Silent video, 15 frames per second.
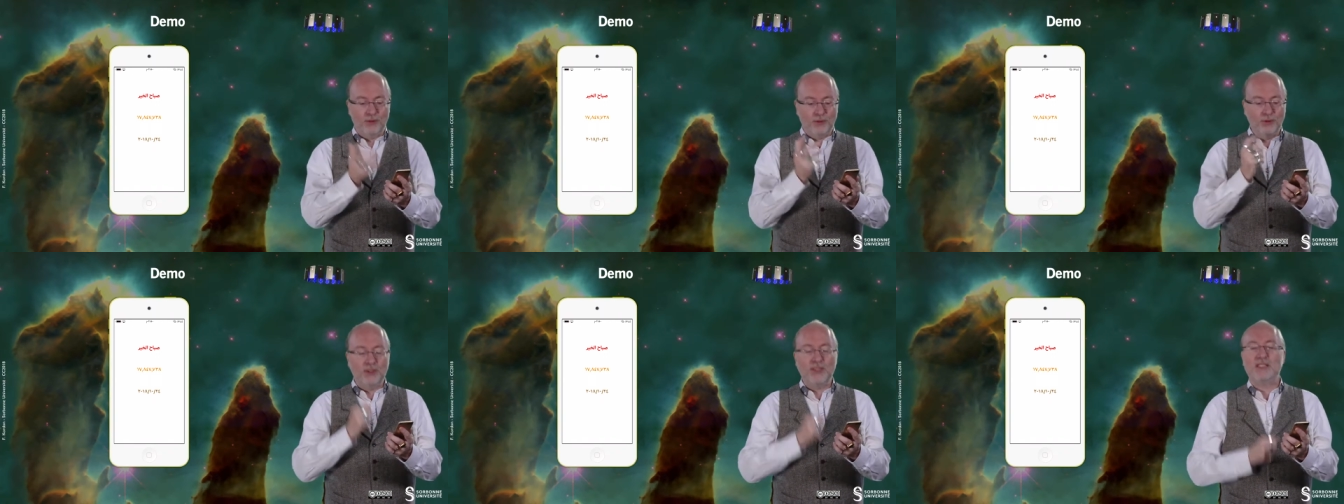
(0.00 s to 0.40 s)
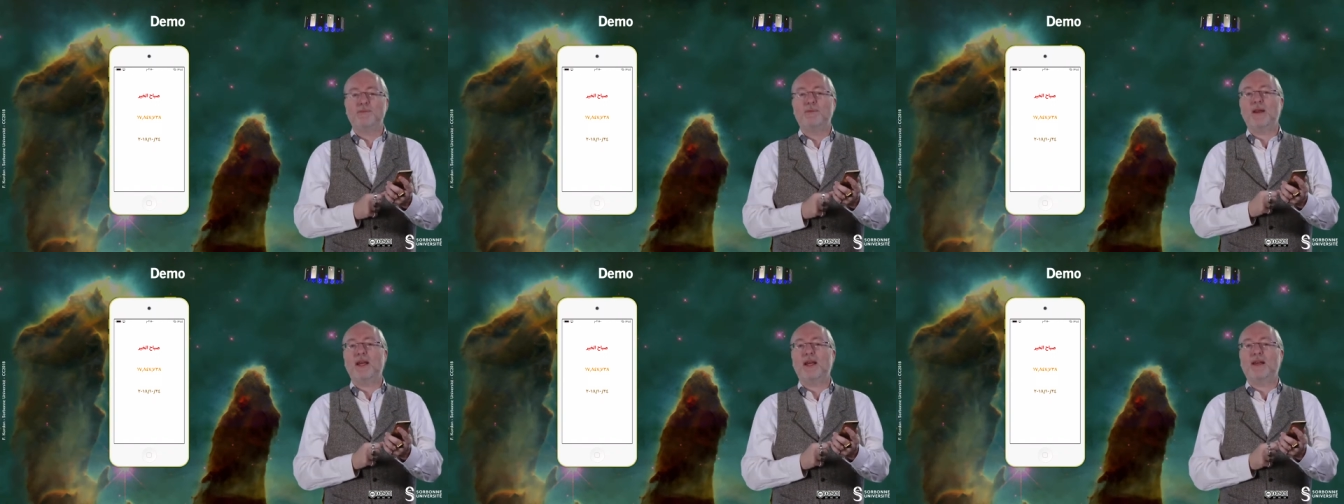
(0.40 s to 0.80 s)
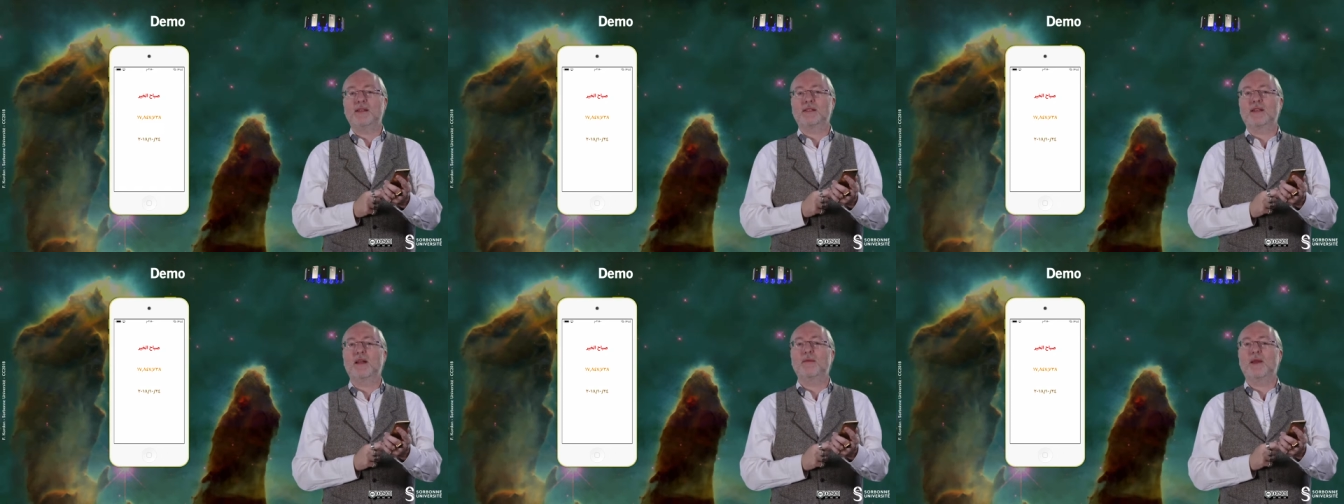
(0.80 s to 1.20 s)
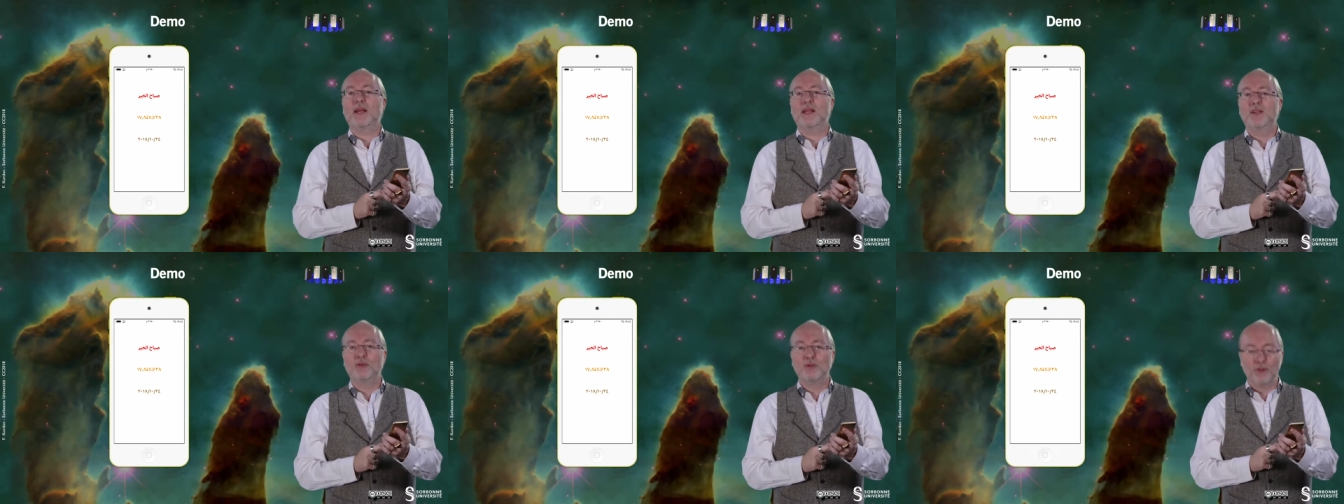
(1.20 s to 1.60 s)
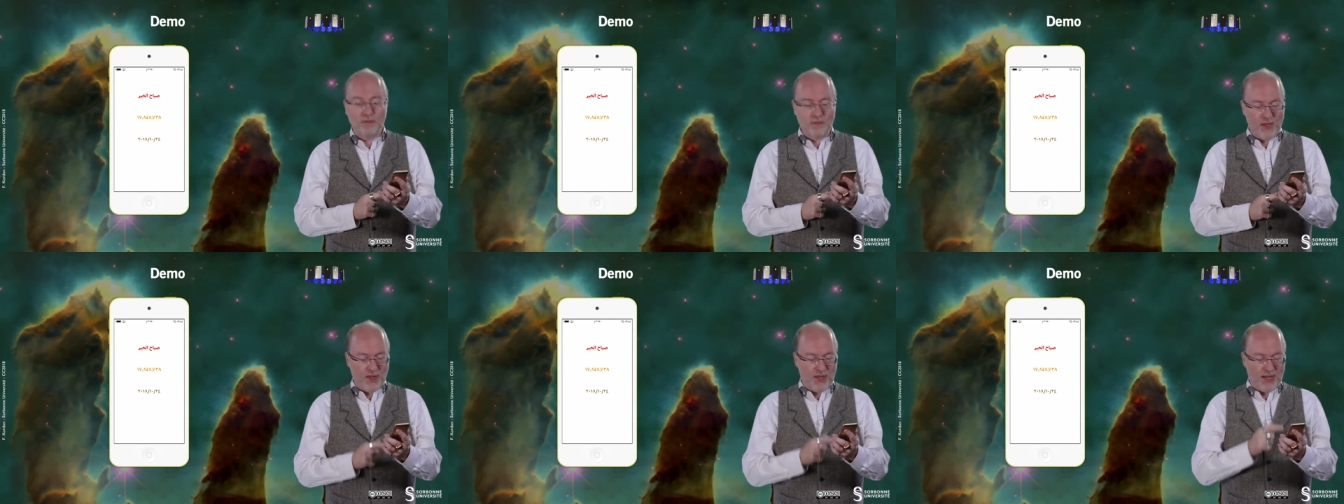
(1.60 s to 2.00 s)
you display Salam
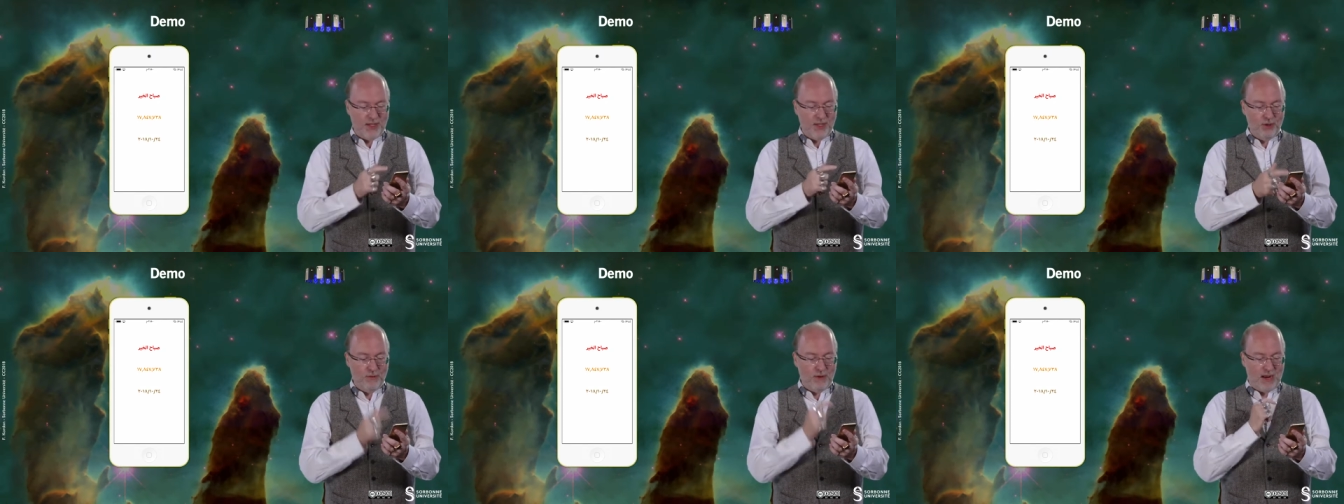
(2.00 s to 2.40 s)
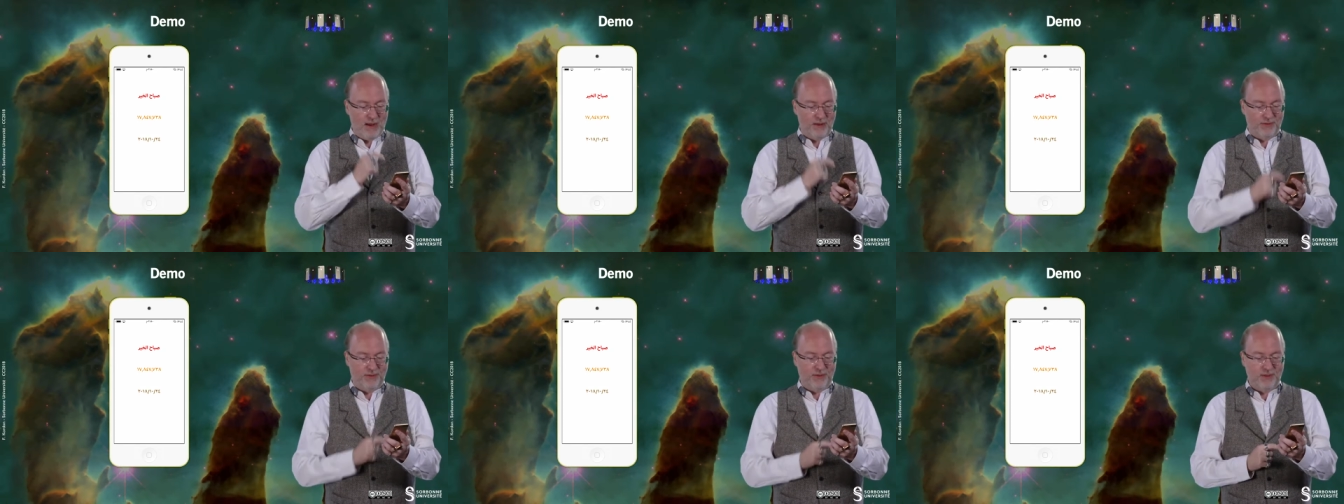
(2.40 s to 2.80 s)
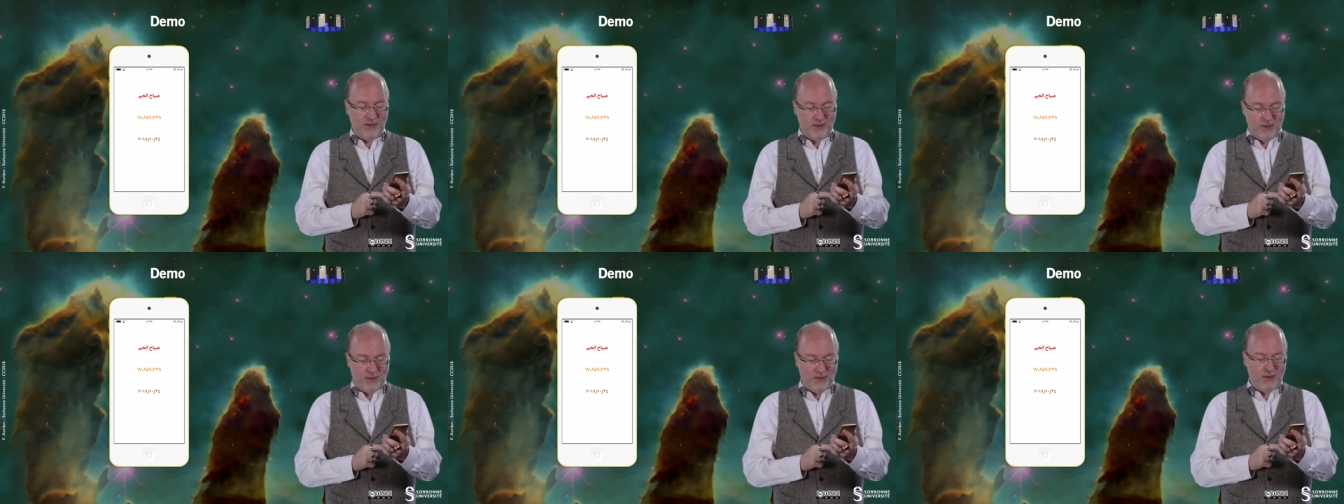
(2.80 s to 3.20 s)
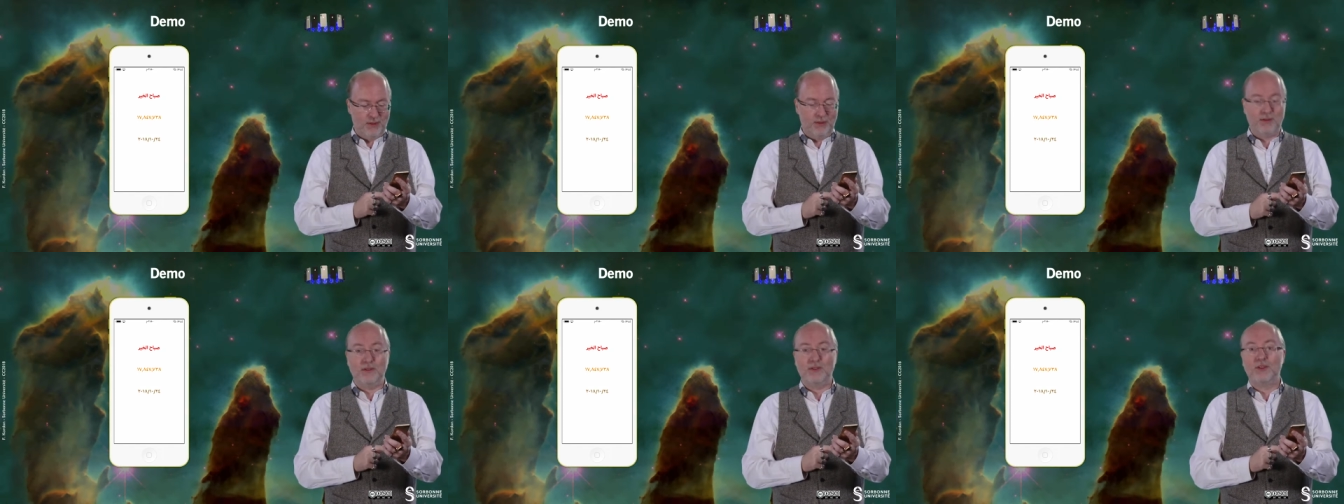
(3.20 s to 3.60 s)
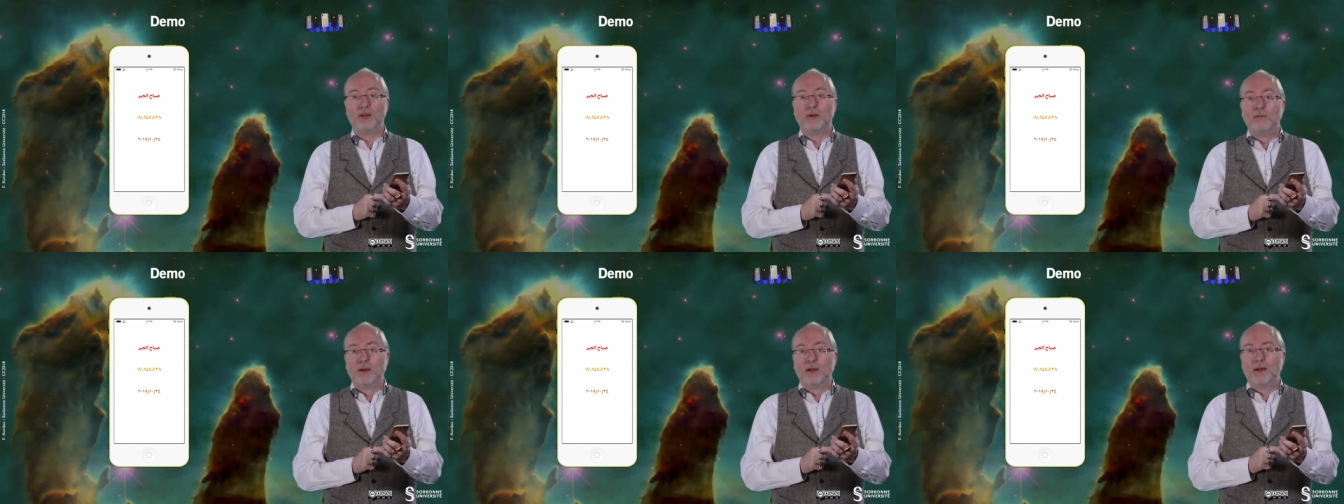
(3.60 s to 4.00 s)
Alaikum, then you have a
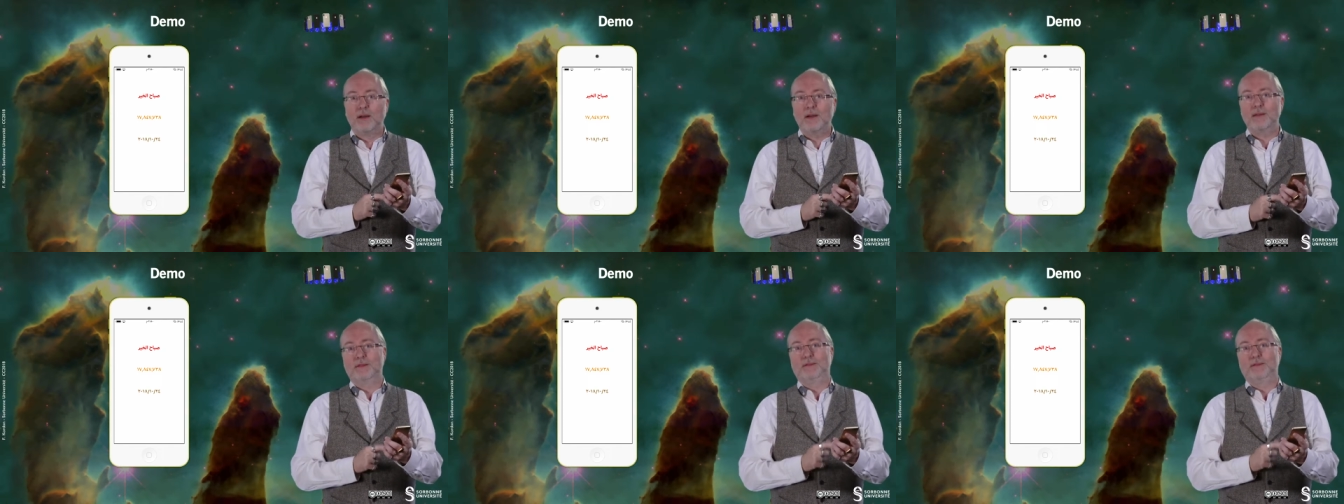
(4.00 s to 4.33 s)
number,